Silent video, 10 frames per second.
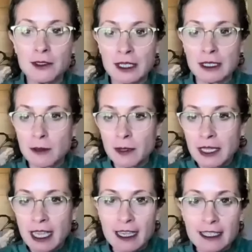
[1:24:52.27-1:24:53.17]
You can
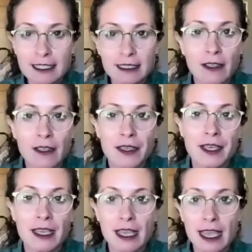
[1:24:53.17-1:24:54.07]
create
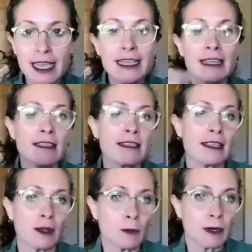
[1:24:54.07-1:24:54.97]

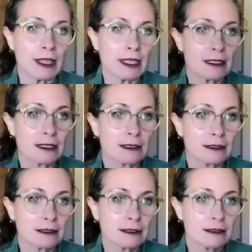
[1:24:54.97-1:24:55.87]
anything with it.
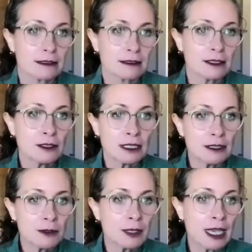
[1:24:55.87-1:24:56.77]
You
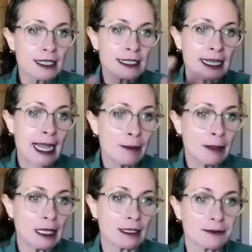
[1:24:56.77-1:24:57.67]
can create a
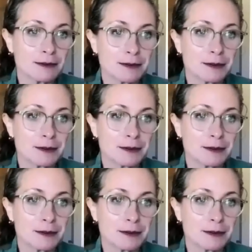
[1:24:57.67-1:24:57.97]
camel,